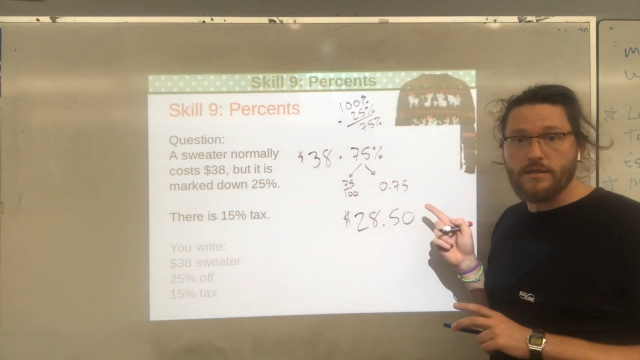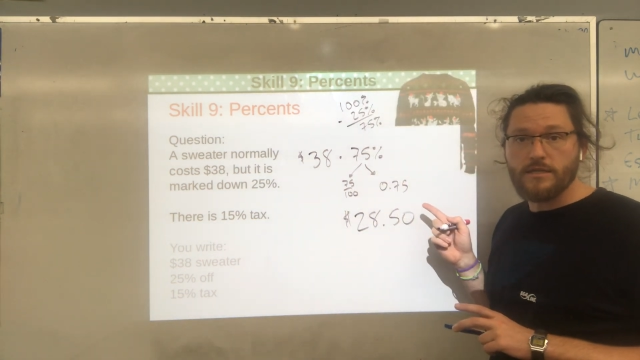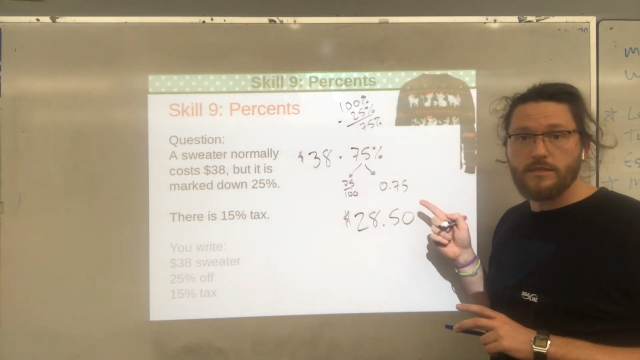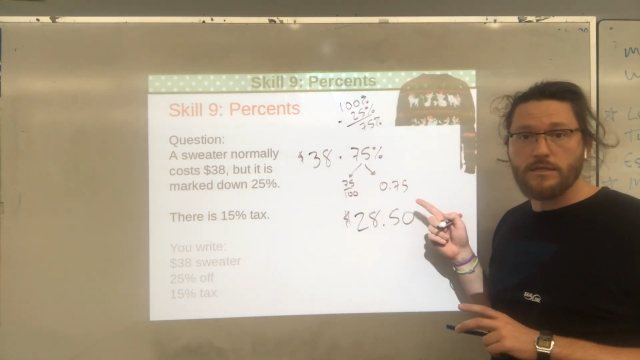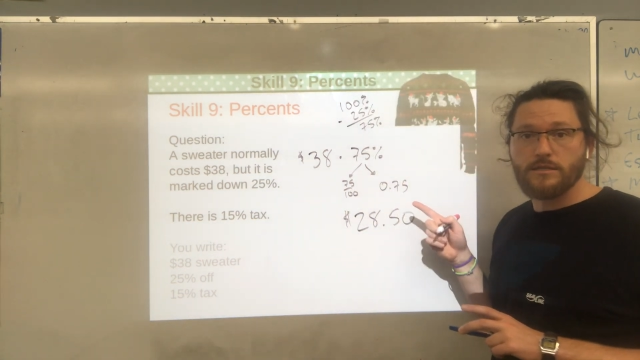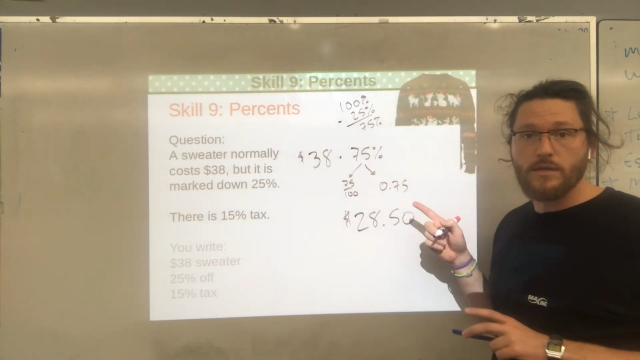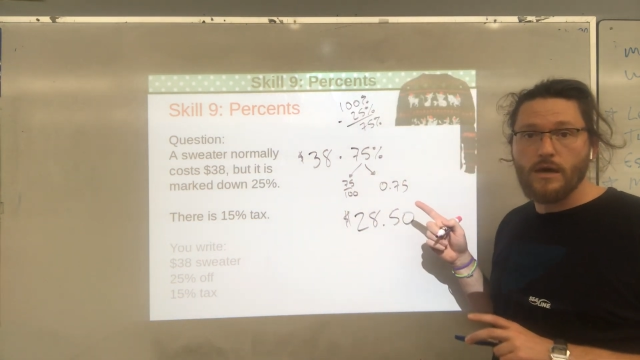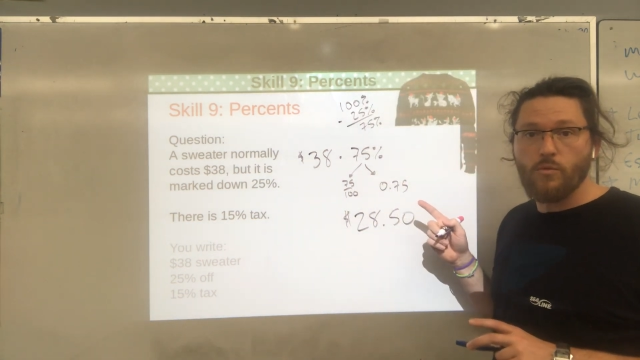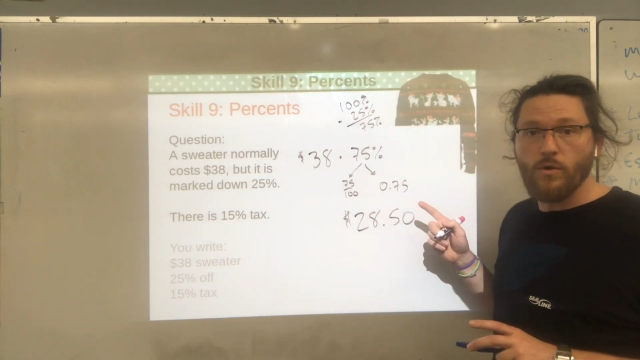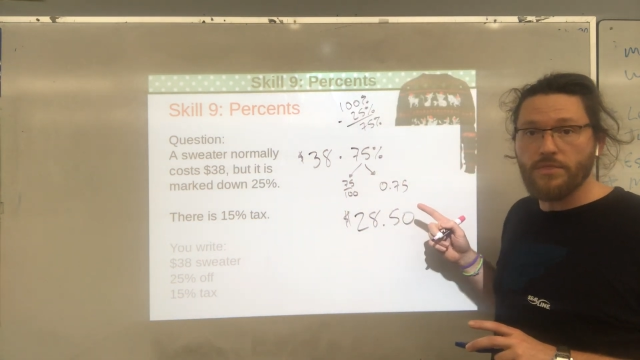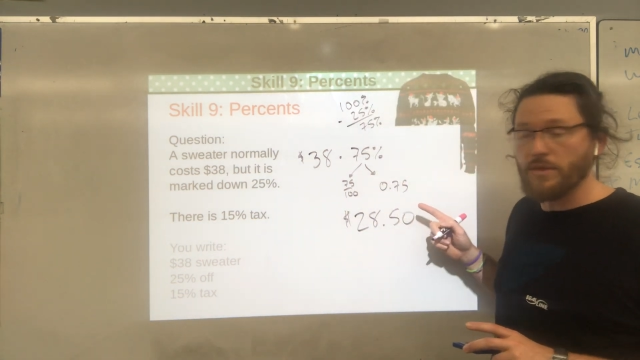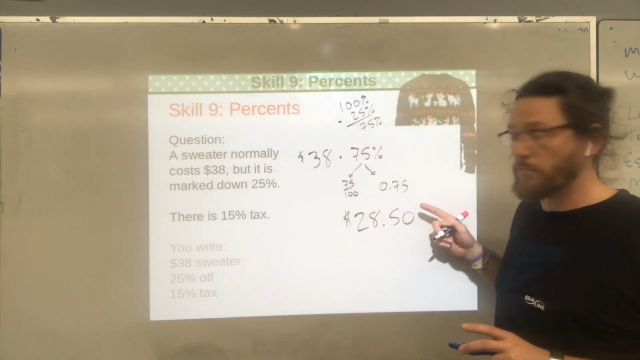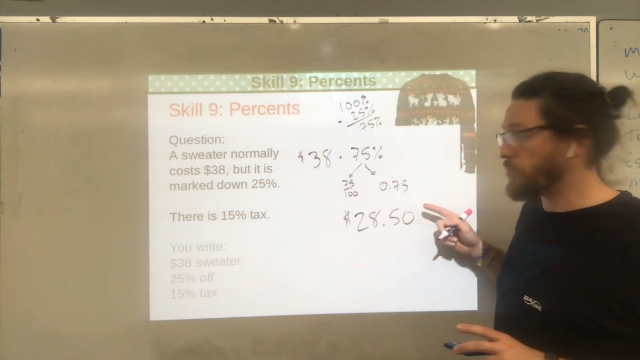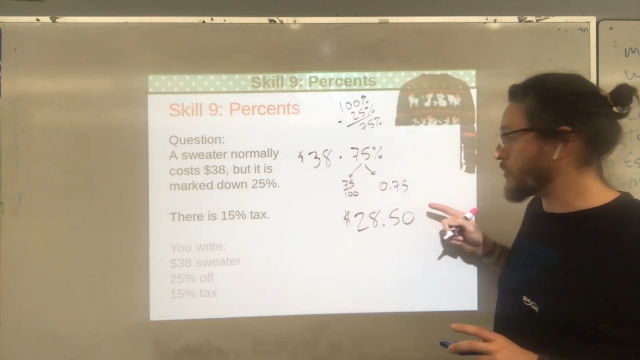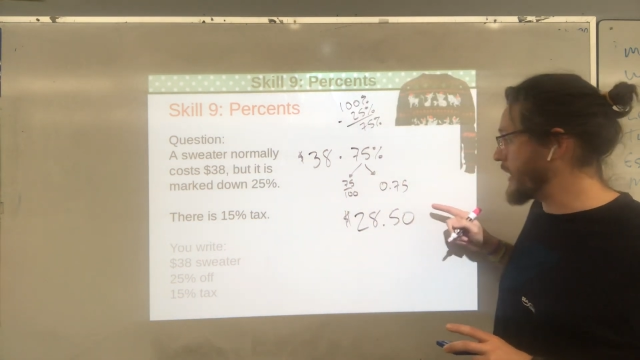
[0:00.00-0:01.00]
This is
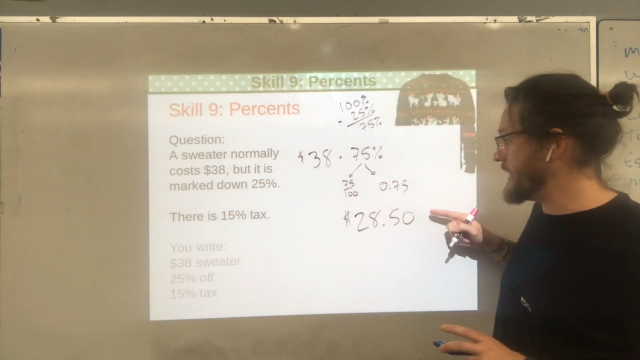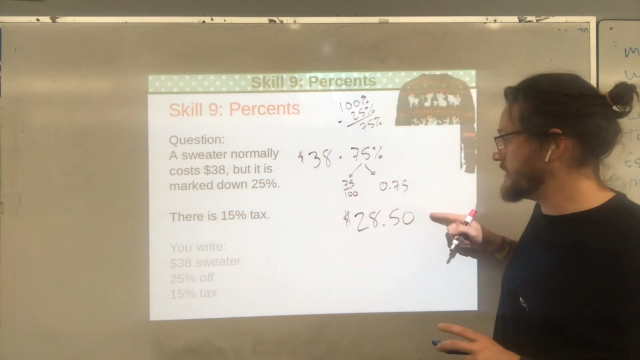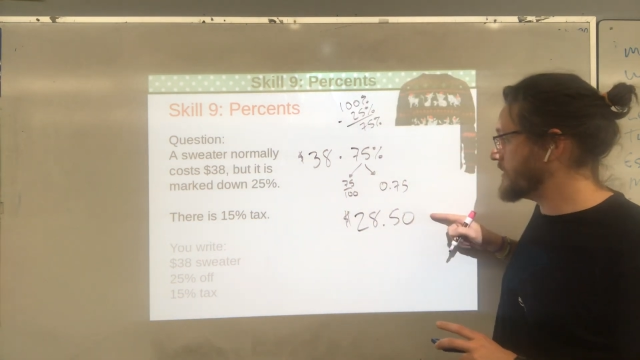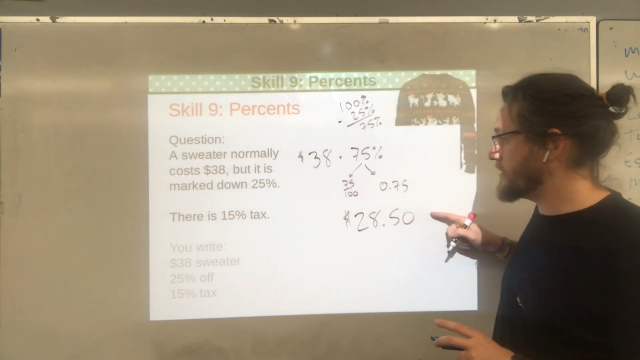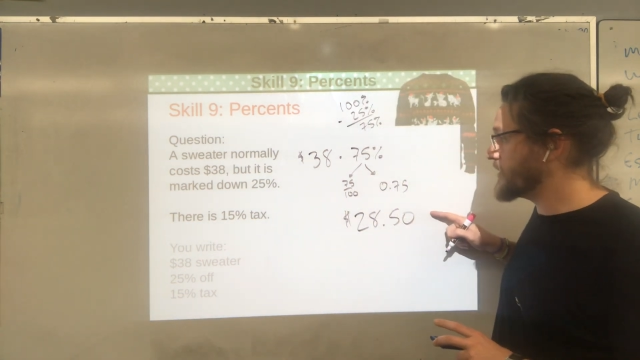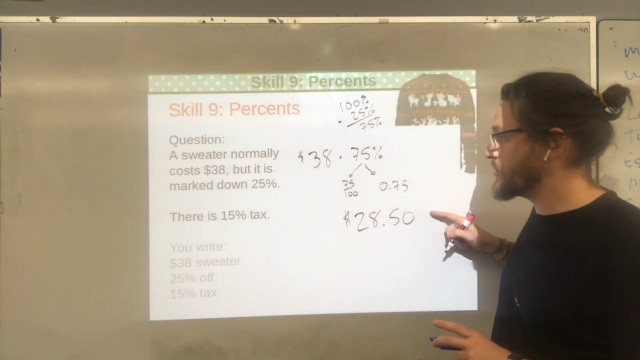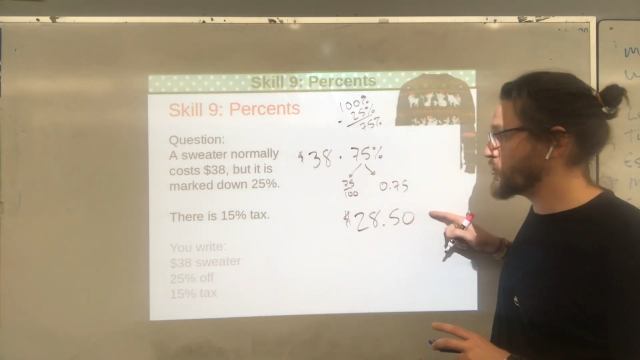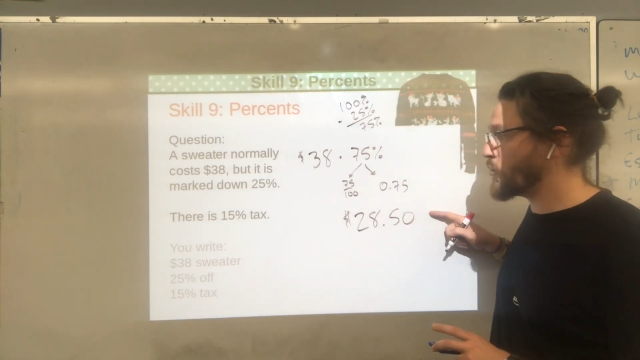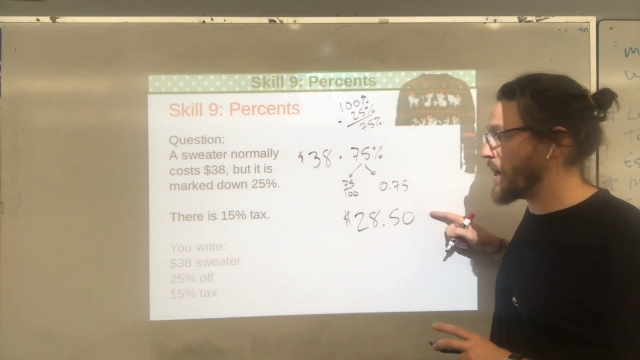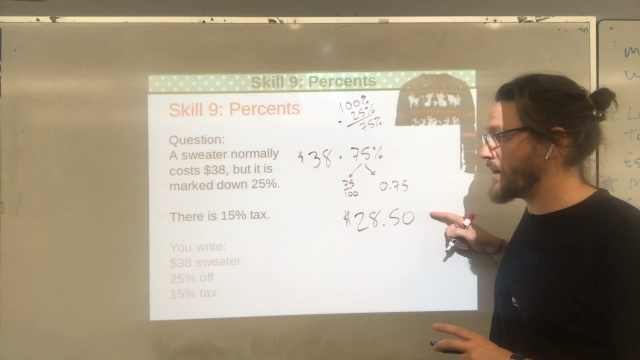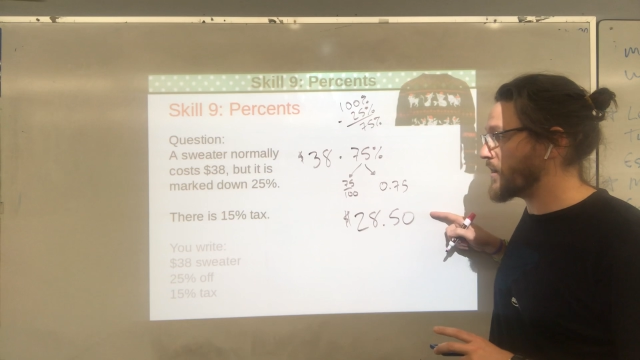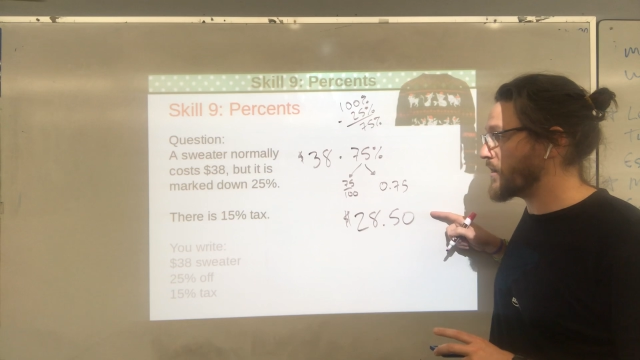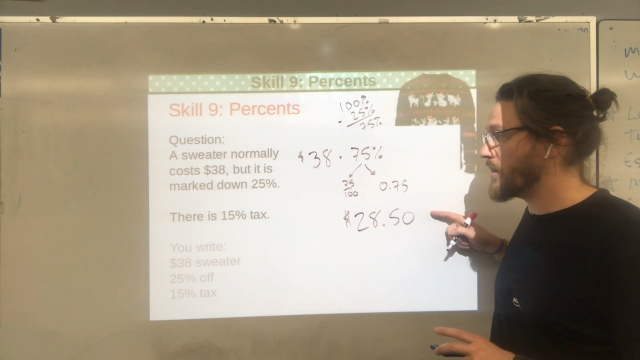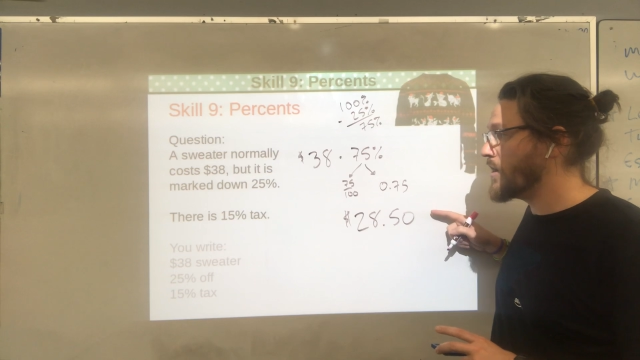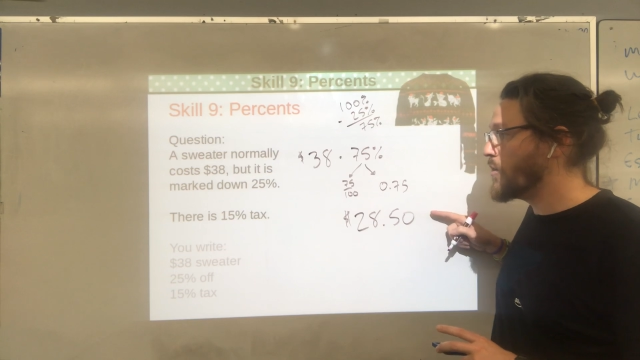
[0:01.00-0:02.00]
what the price of the
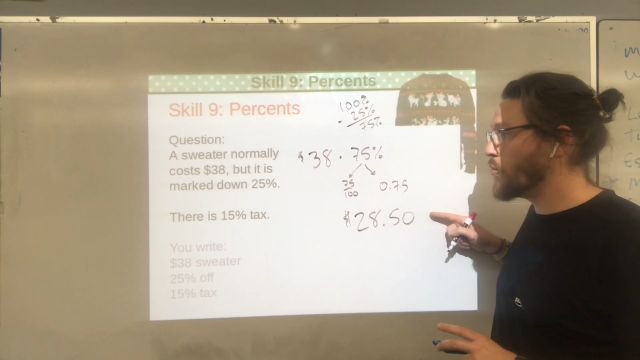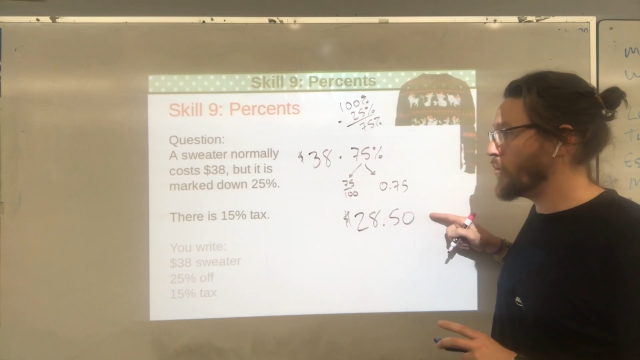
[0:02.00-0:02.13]
sweater